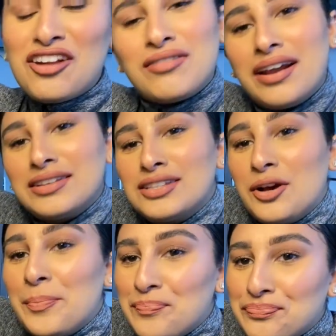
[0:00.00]
Right, so
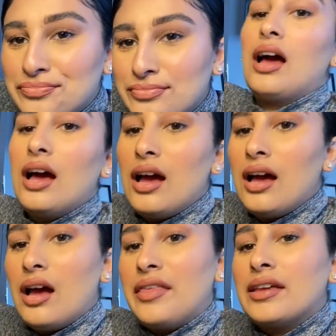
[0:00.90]

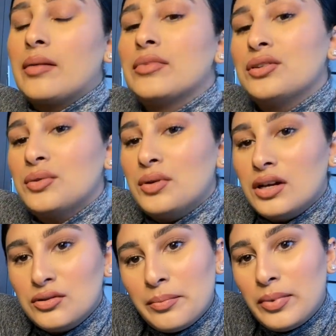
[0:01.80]
I think I'm gonna do
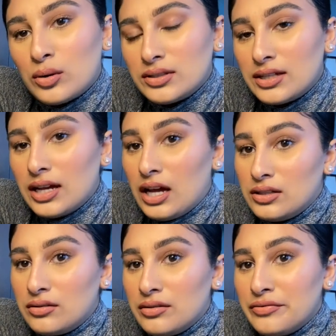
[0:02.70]
an unboxing and a
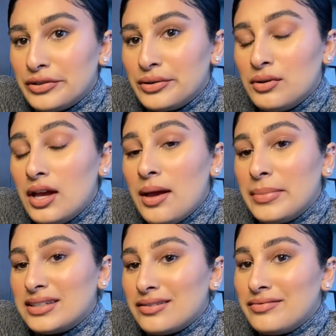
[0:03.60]
review
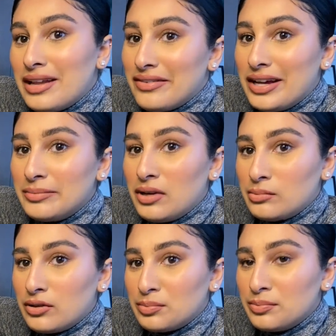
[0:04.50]
because I've never had a
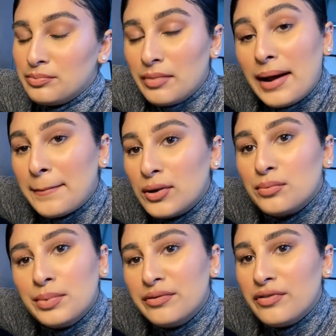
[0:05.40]
MacBook
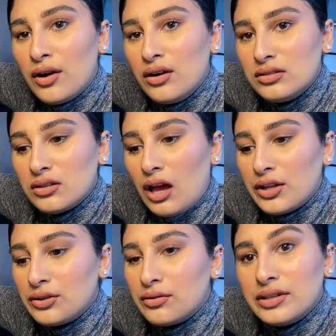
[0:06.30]
before, so I
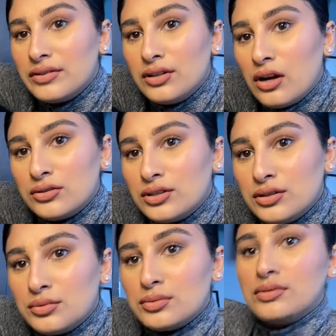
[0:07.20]
don't even know how to use
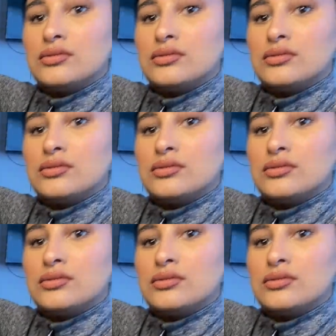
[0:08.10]
one.